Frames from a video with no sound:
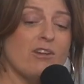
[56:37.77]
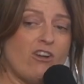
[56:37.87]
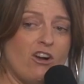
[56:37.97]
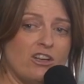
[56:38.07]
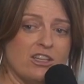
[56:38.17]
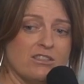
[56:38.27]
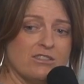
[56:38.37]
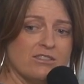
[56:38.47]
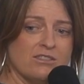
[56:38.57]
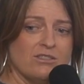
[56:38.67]
rug.
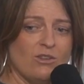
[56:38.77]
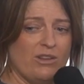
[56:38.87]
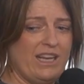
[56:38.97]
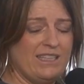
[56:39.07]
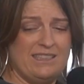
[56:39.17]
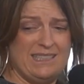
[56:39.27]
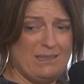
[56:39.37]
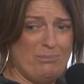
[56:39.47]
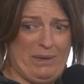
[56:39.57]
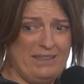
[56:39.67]
No, that needs a
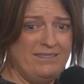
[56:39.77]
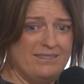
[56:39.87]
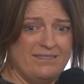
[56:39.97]
bin.